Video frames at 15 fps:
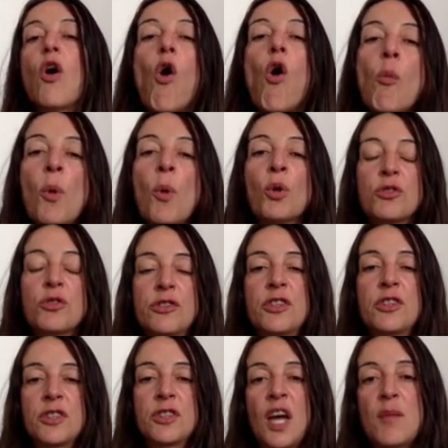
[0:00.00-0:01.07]

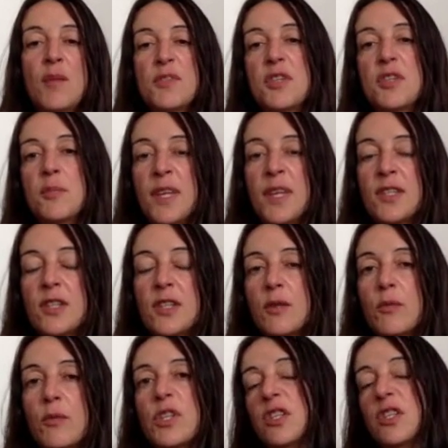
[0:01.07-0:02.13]
almost time symmetric,
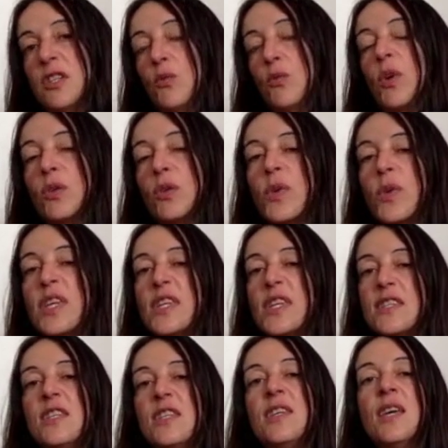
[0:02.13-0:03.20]
which is what we
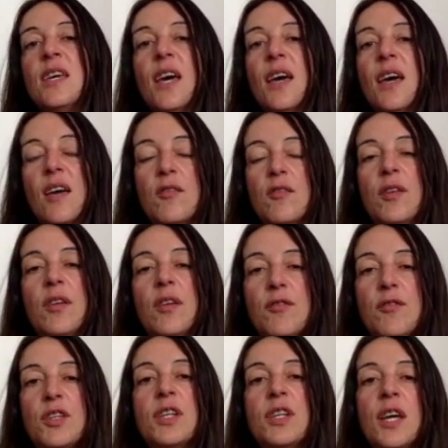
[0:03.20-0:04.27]
see
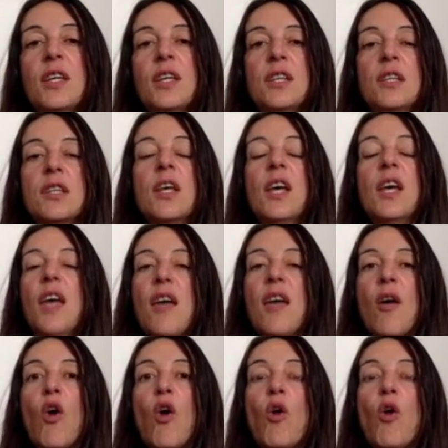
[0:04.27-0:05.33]
every day.
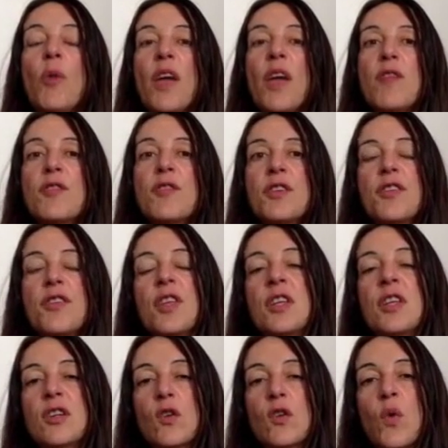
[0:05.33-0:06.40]

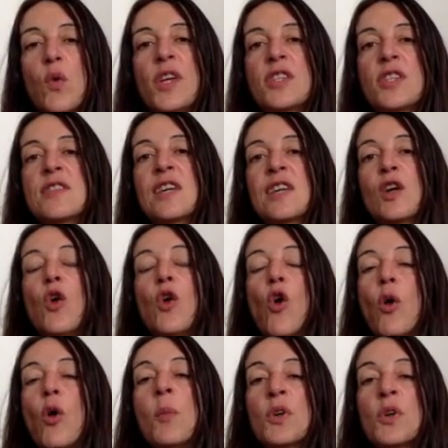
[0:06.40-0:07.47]
Everything, the equations are
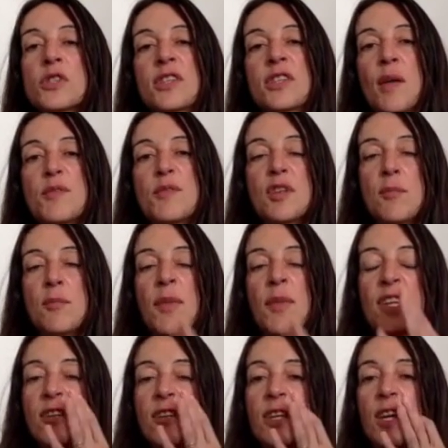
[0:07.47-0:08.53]
almost time
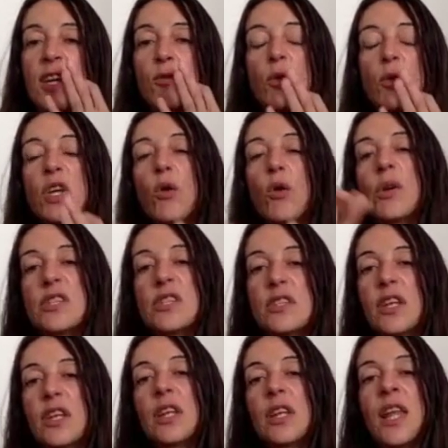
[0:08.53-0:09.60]
symmetric, and we always
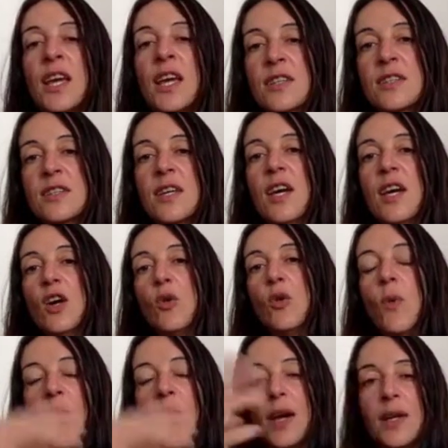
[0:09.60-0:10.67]
neglect
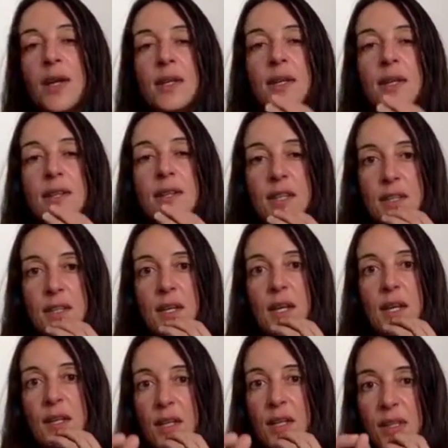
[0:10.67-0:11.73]
why
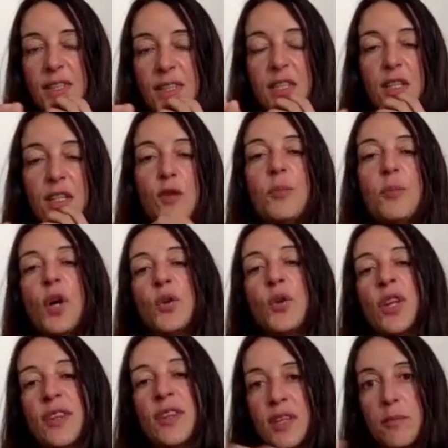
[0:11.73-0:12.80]
a little
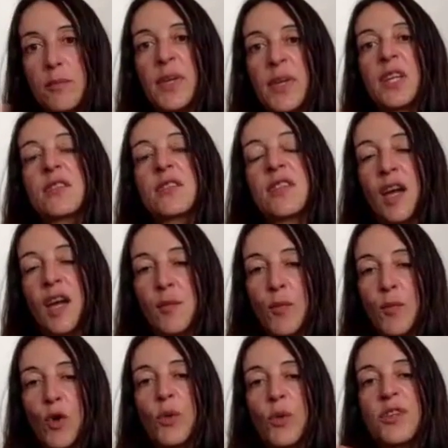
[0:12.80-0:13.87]
component that makes
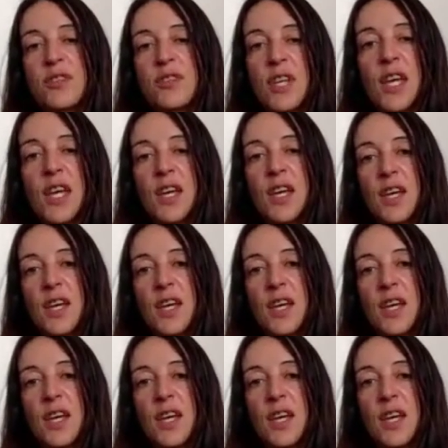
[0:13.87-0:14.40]
time always